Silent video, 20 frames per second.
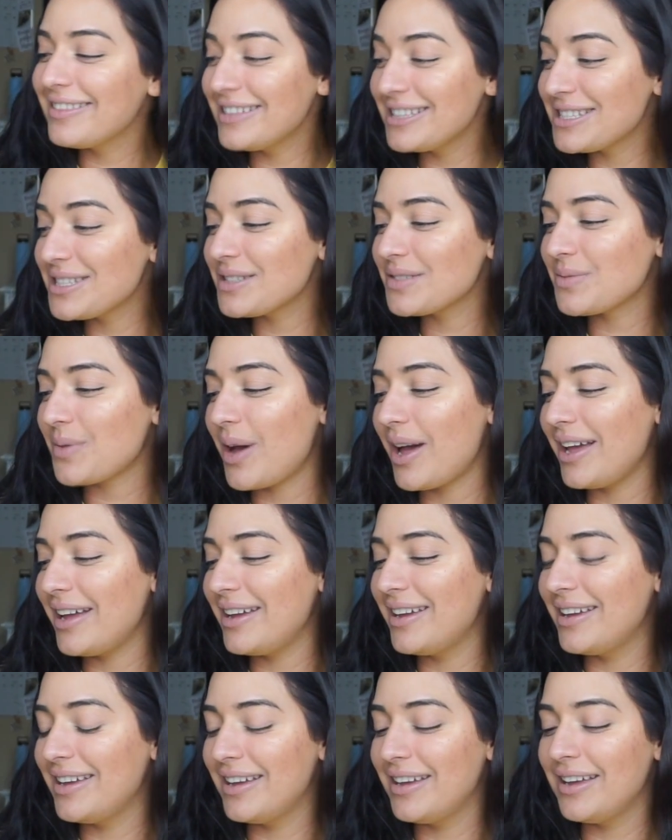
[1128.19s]
This is why.
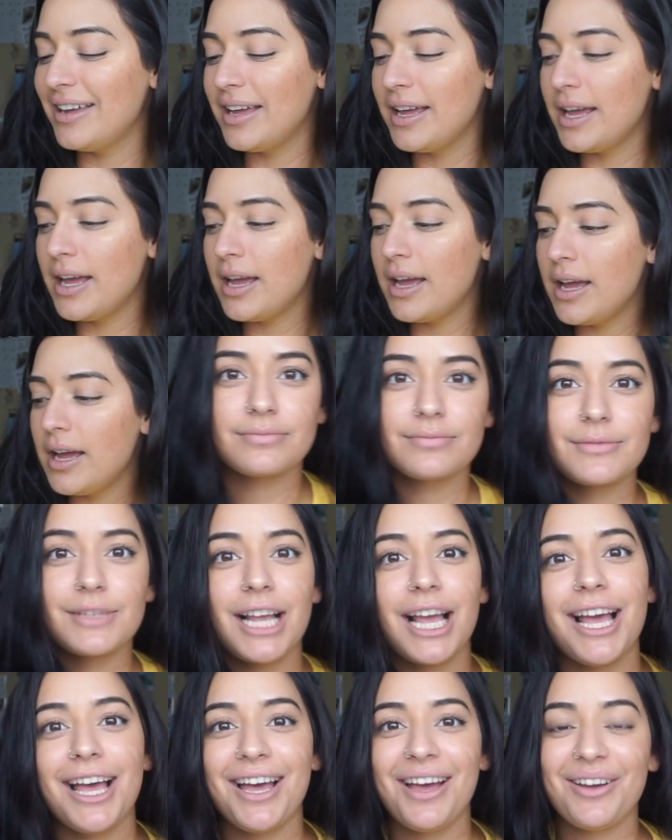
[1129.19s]

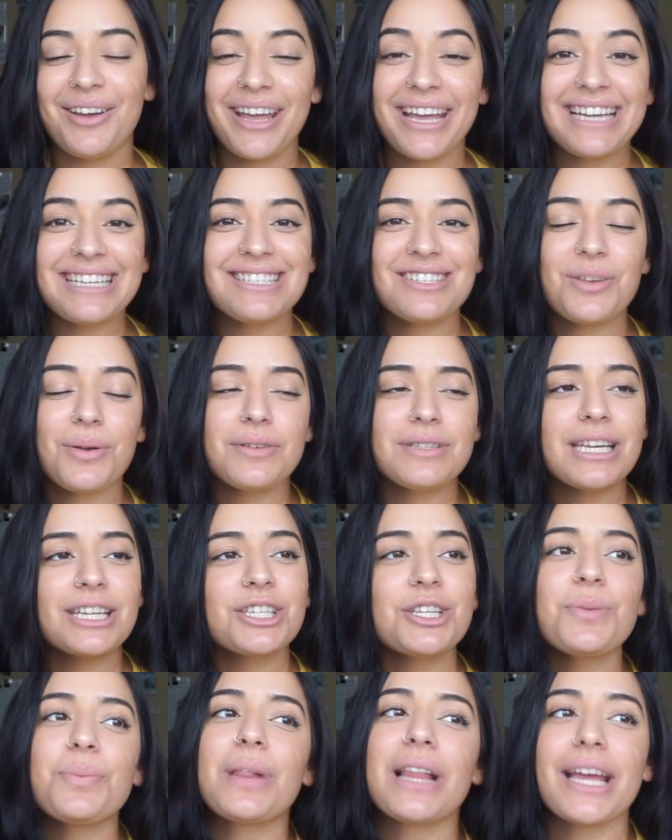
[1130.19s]
Okay guys, so I was
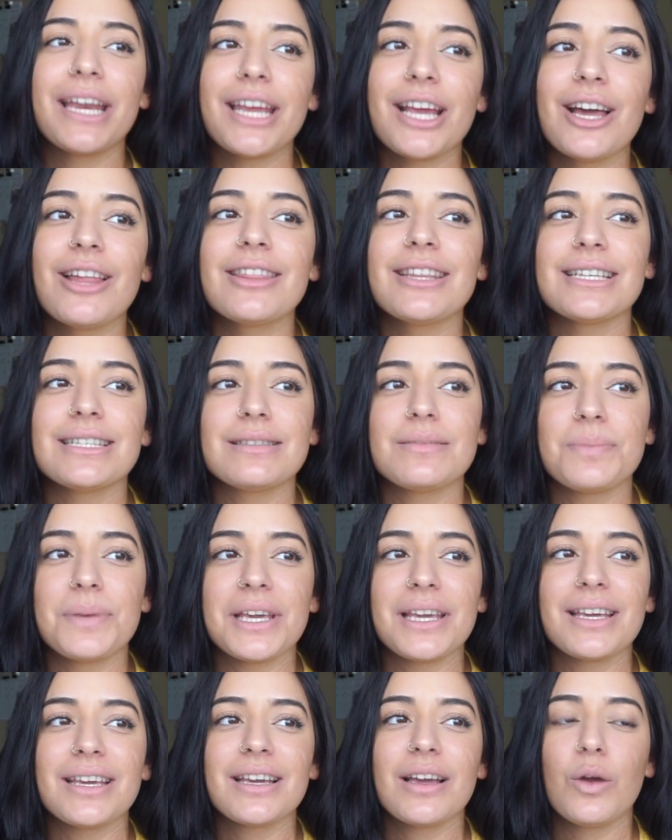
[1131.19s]
actually planning on this
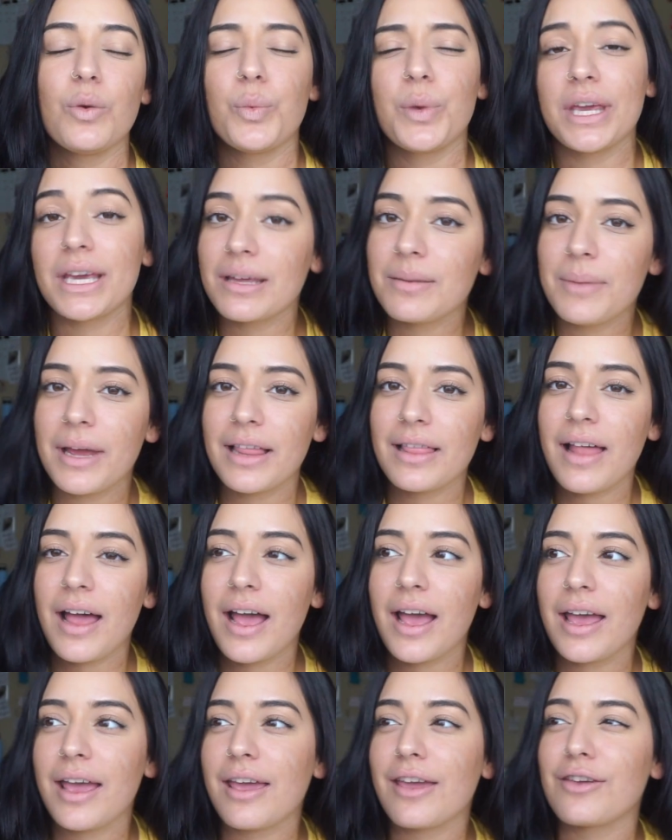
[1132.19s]
being a week in my
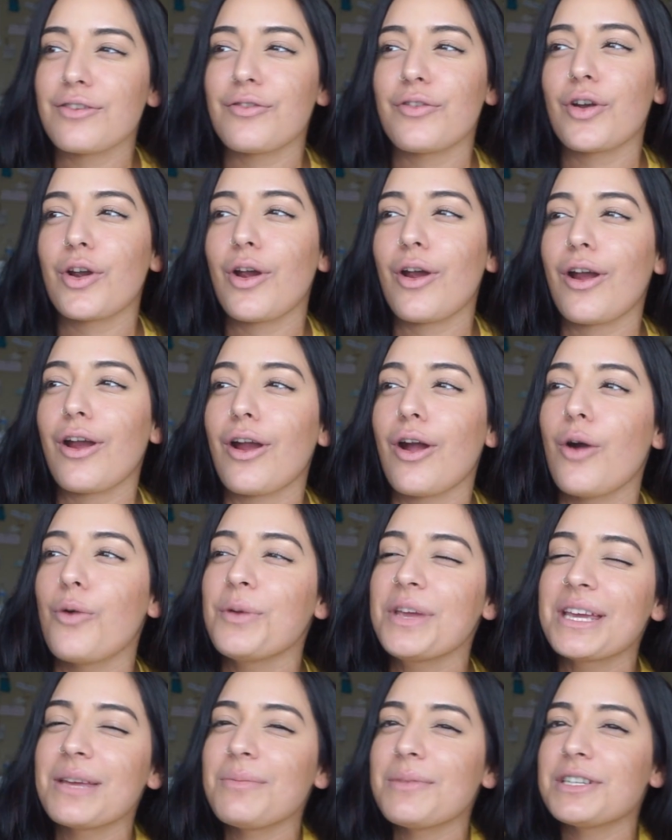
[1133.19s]
life, or a
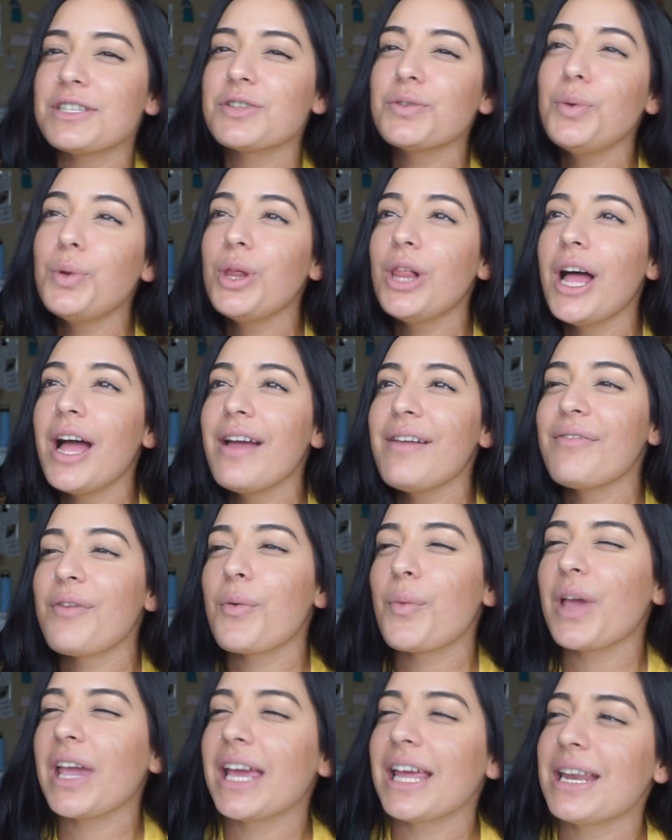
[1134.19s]
week in my school life, a
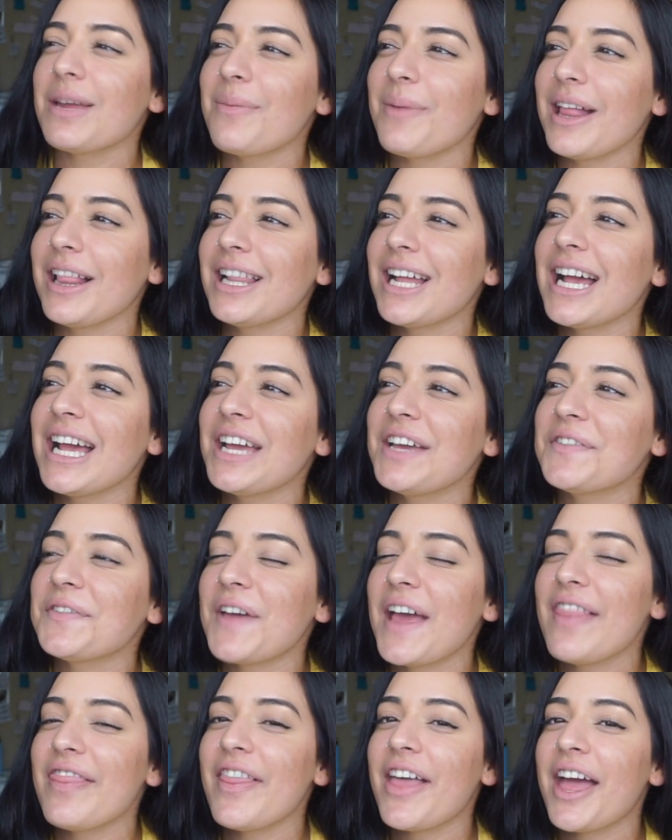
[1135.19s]
weekend in my life,
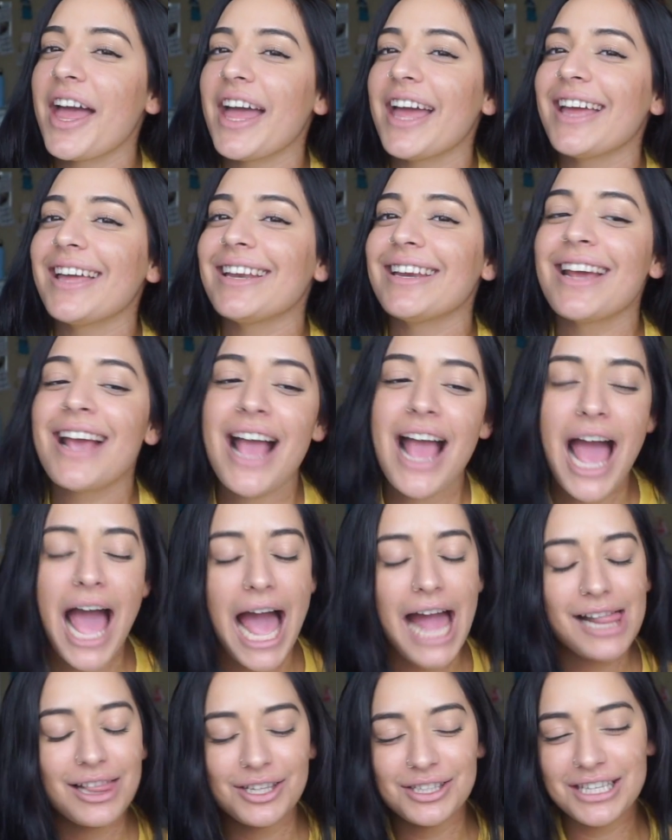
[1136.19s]
and then
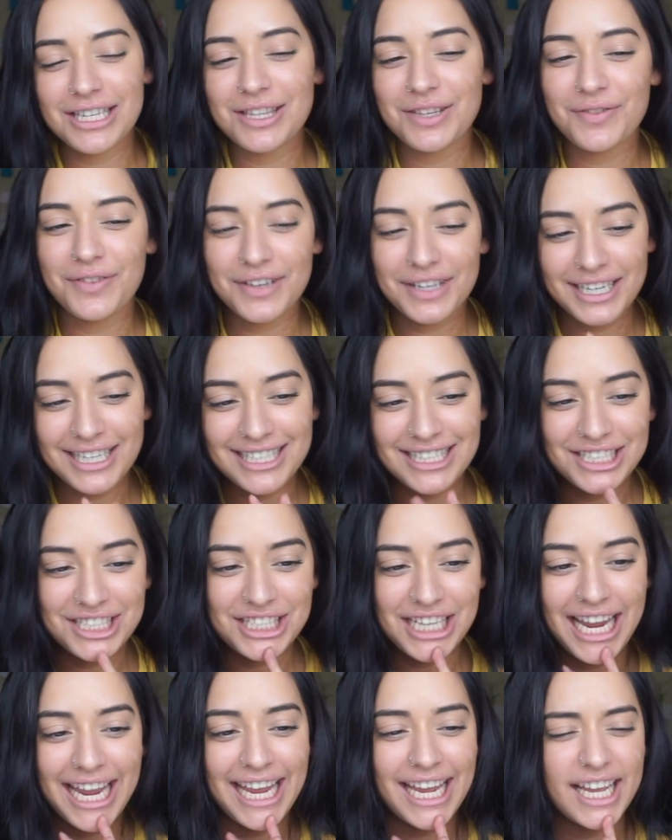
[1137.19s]
I looked at the footage
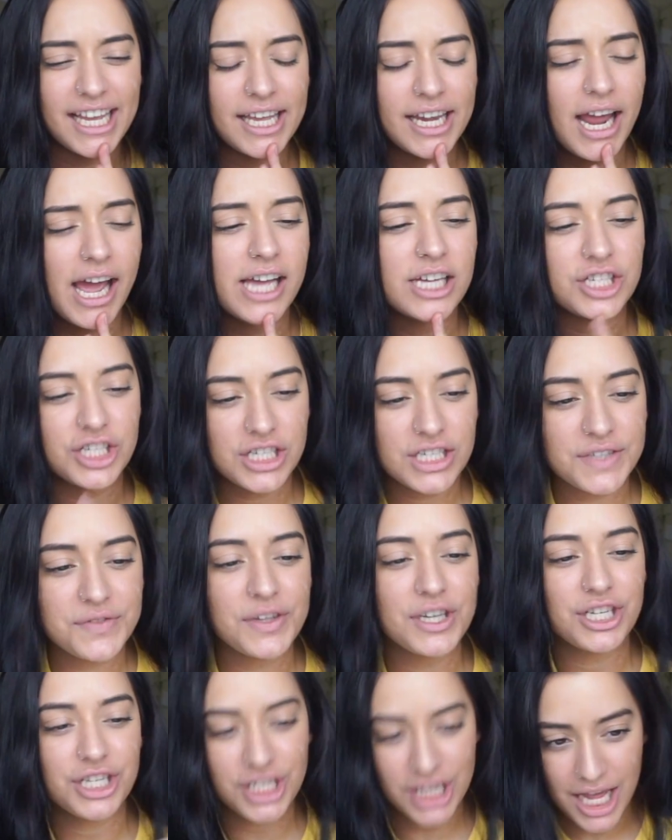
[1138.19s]
and I just
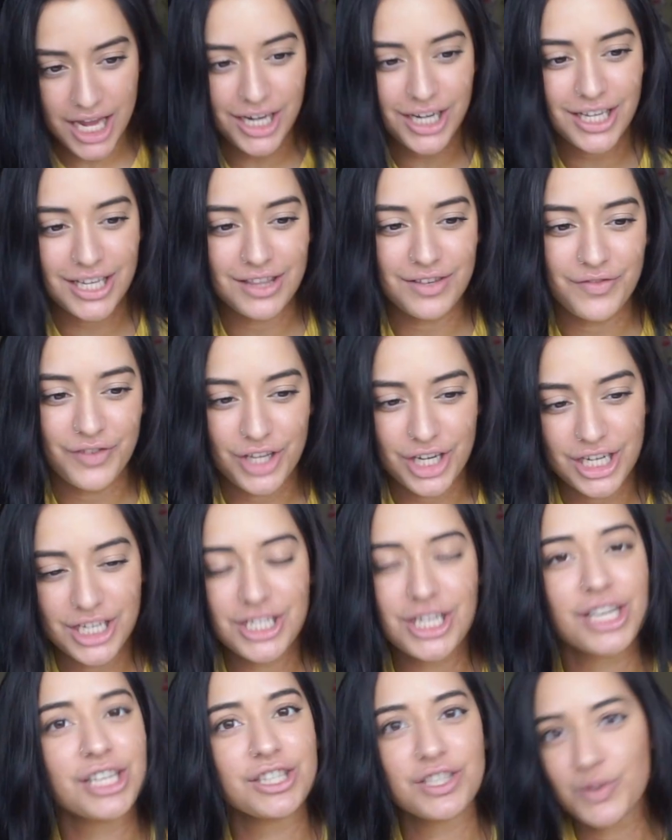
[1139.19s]
finished editing the footage
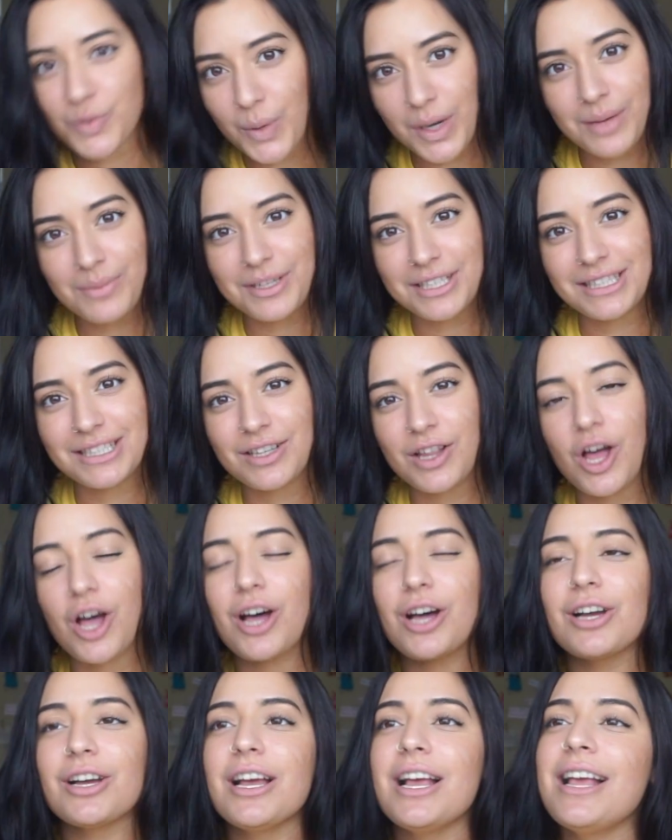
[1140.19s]
and it's 20 minutes
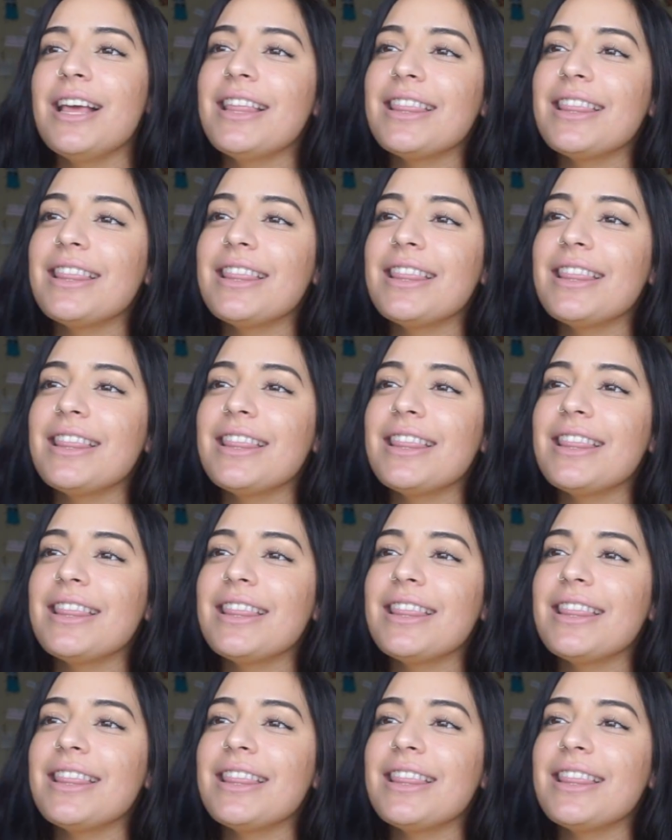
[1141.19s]
long.